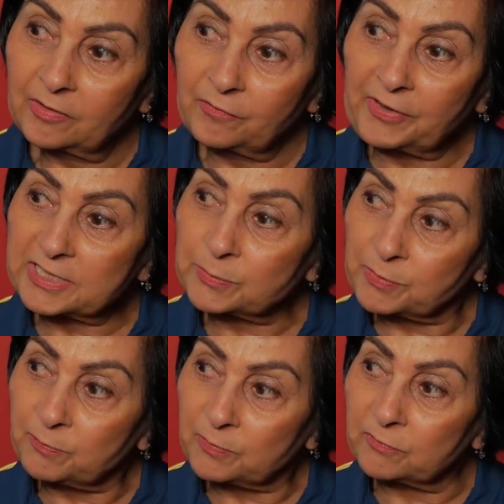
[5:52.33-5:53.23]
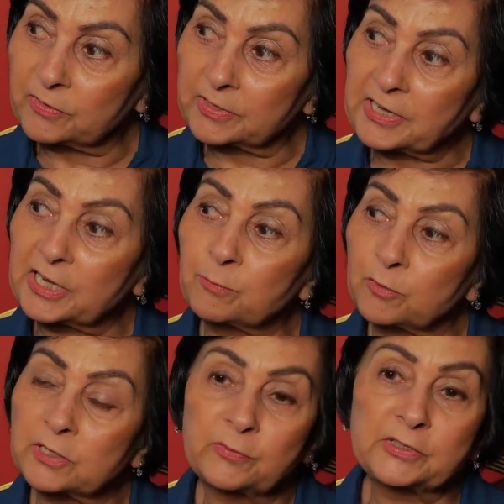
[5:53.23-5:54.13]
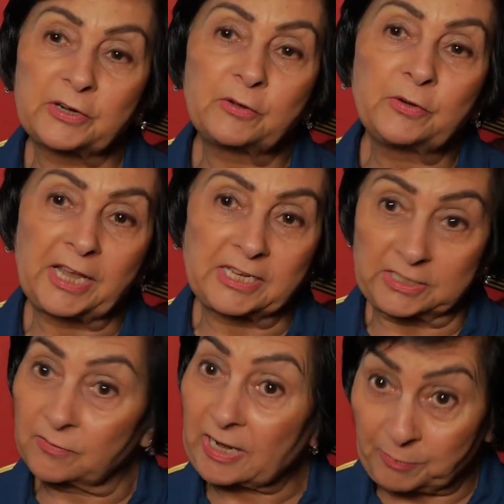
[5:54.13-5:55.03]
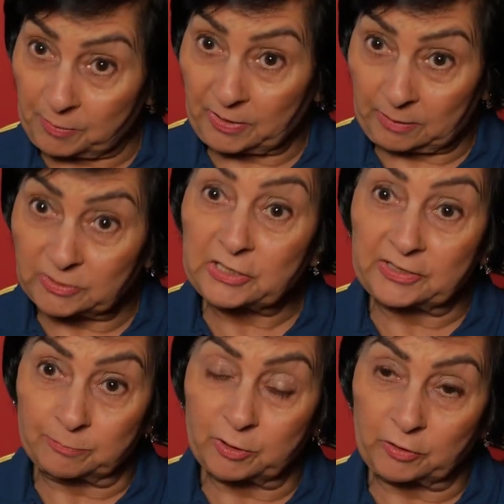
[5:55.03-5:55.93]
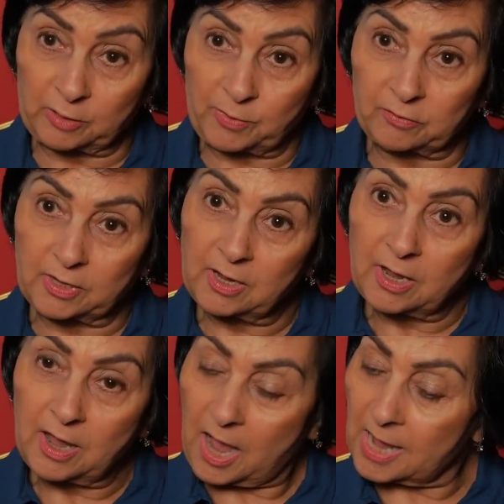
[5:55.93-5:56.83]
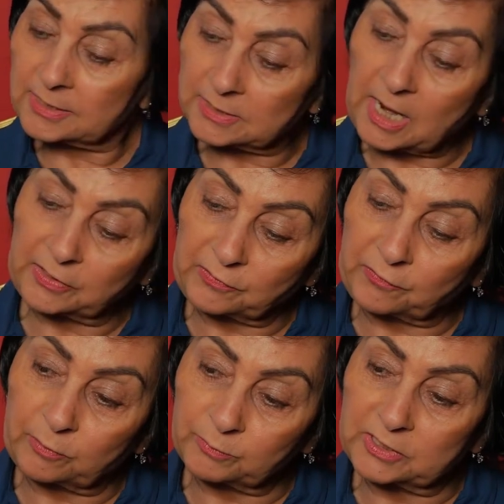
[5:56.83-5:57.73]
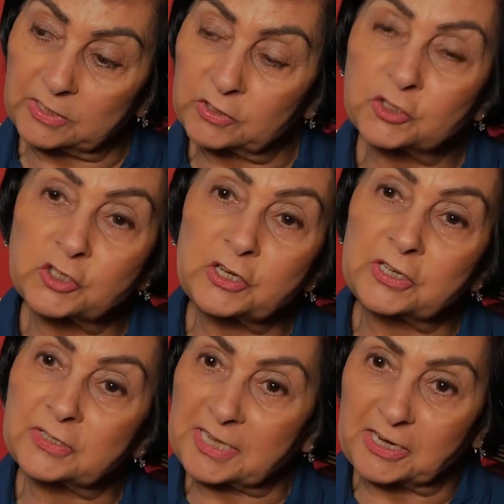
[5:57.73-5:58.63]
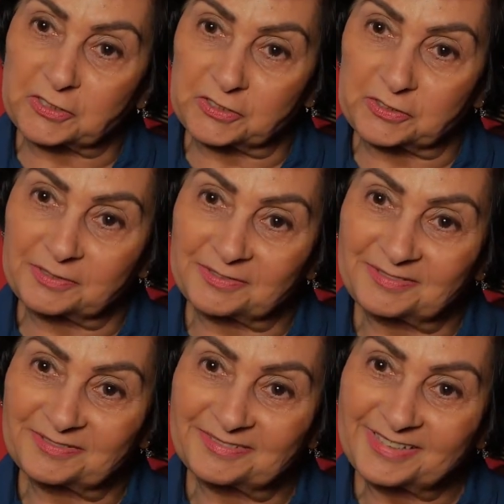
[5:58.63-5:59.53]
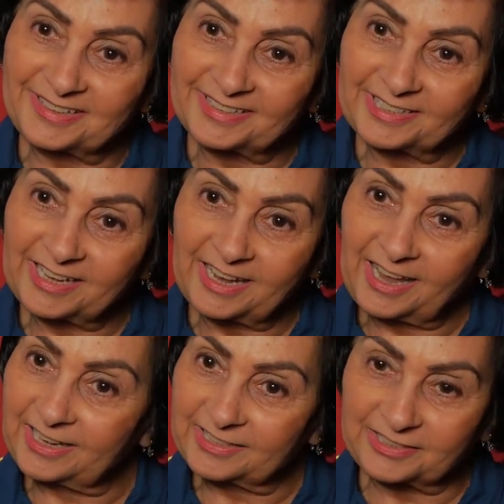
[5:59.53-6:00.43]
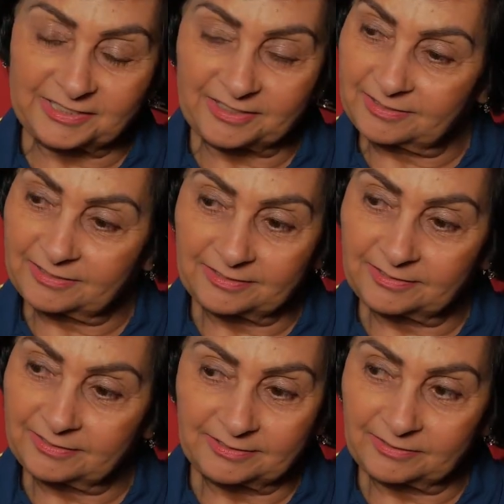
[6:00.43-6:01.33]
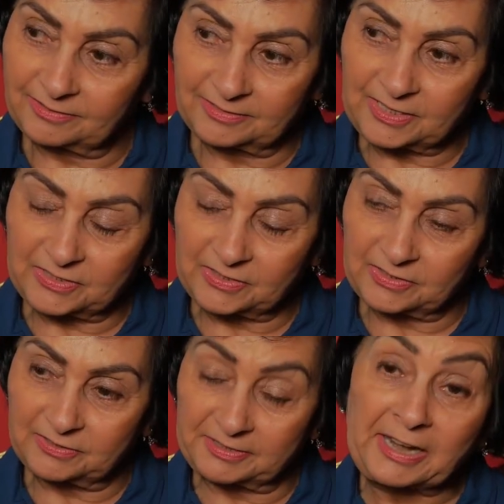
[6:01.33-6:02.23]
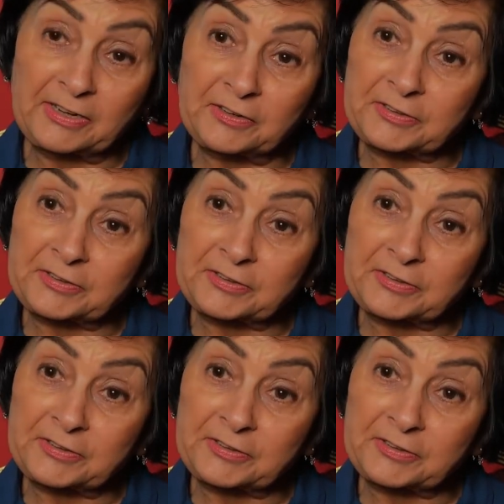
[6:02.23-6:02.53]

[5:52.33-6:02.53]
Whereas people were reading books for their own age, the white people, children I'm talking about, I started from the children's section and just read.